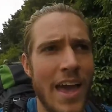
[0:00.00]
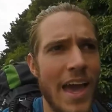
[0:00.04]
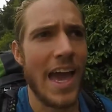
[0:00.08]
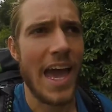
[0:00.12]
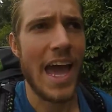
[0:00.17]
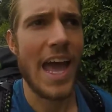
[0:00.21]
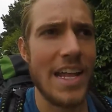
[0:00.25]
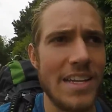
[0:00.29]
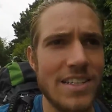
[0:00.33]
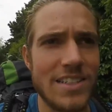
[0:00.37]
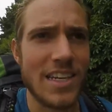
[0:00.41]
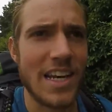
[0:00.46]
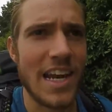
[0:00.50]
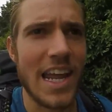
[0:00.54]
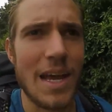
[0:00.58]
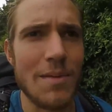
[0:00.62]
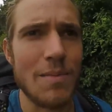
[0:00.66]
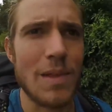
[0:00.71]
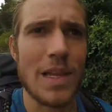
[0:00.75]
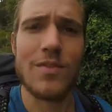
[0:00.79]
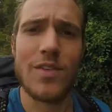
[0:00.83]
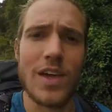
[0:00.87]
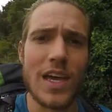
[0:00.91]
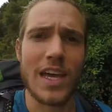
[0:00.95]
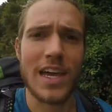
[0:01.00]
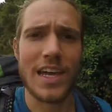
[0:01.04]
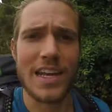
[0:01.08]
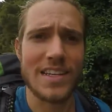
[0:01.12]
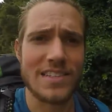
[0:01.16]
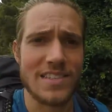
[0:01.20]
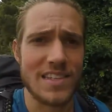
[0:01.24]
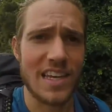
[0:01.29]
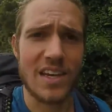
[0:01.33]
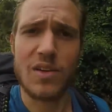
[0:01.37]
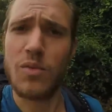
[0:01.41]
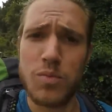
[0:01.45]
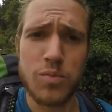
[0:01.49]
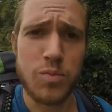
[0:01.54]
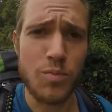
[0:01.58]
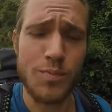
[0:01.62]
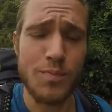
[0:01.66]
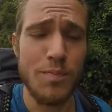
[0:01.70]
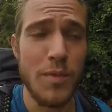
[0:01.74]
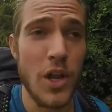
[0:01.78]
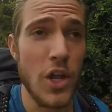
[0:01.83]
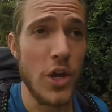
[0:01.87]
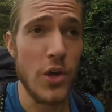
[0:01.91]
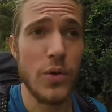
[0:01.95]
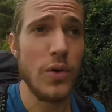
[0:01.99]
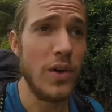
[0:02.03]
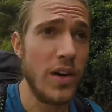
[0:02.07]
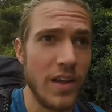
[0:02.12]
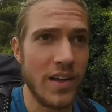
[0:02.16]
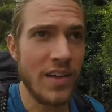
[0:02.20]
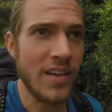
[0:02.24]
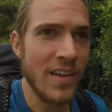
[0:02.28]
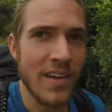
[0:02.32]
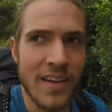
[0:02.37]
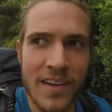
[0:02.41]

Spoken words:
And today I'm leaving and it's like noon